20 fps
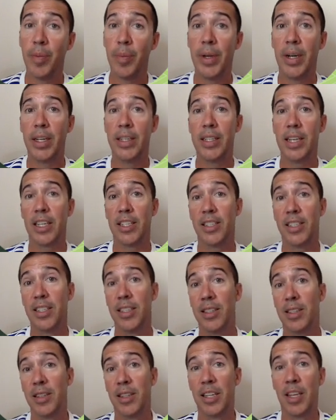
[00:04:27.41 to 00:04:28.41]
but it's actually
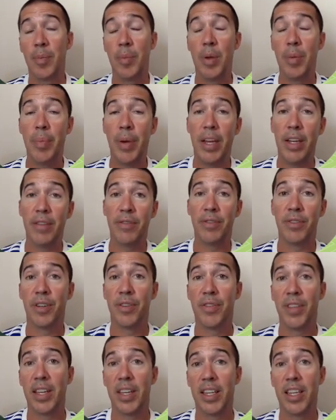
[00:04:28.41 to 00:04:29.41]
can be painful
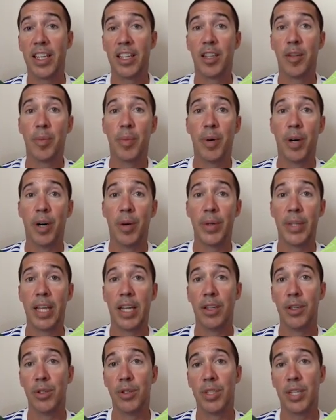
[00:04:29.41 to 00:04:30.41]
if they kick the ball with
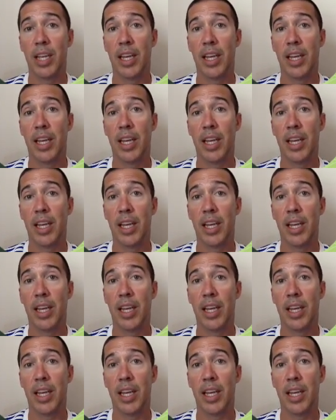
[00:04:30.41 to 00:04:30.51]
that loose